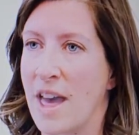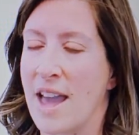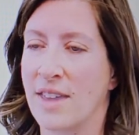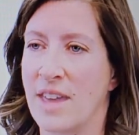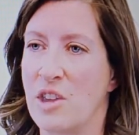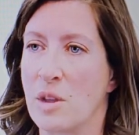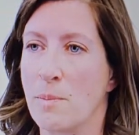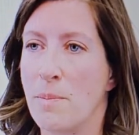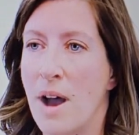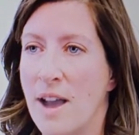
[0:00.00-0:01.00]
flag that you can
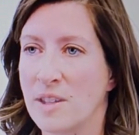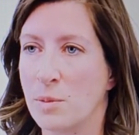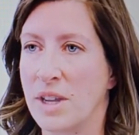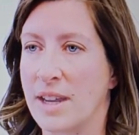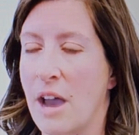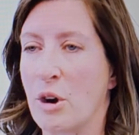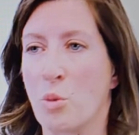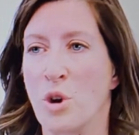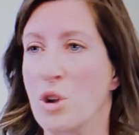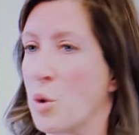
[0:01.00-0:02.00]
possibly
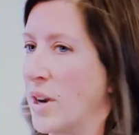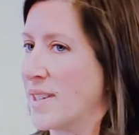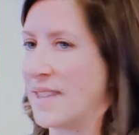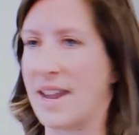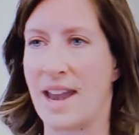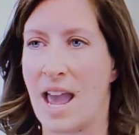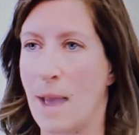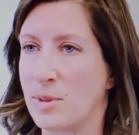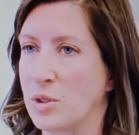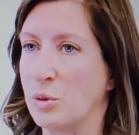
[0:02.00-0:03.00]
encounter where you're going to say an
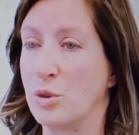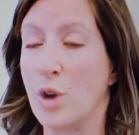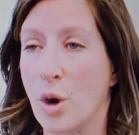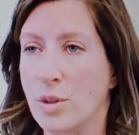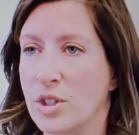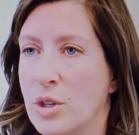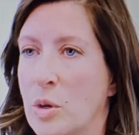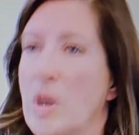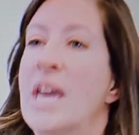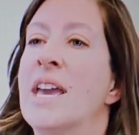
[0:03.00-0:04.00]
absolute no
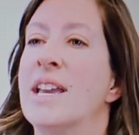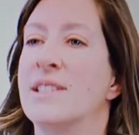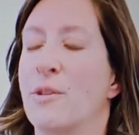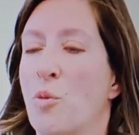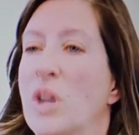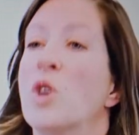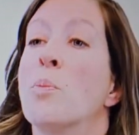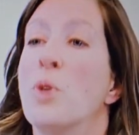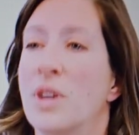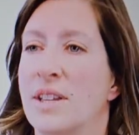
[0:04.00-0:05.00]
to is if when
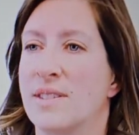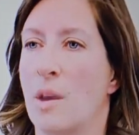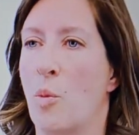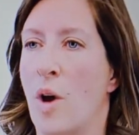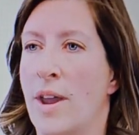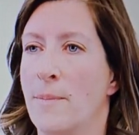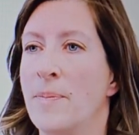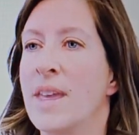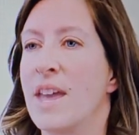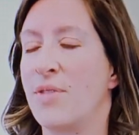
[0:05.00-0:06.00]
you're booking someone,
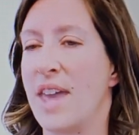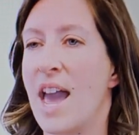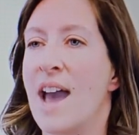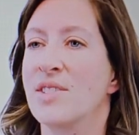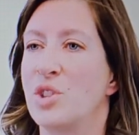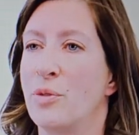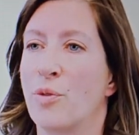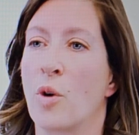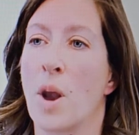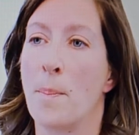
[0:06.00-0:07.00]
if they ask you
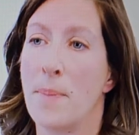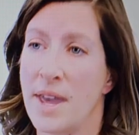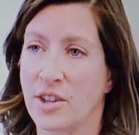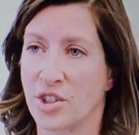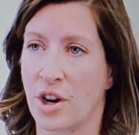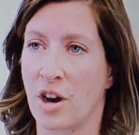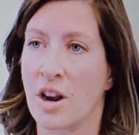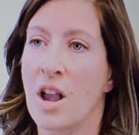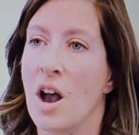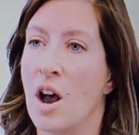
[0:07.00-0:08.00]
for a
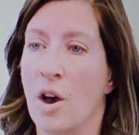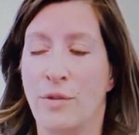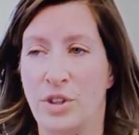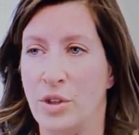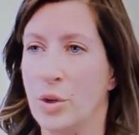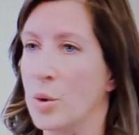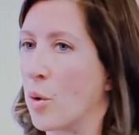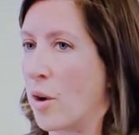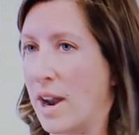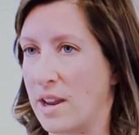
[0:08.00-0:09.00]
picture of you
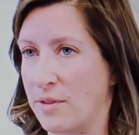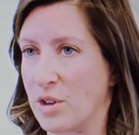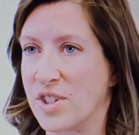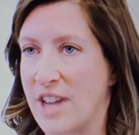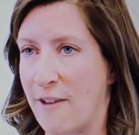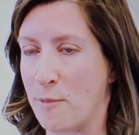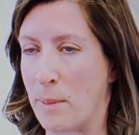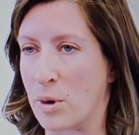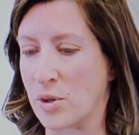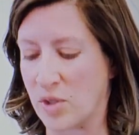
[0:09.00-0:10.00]
or any of your staff
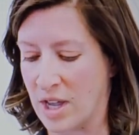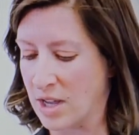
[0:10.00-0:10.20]
members.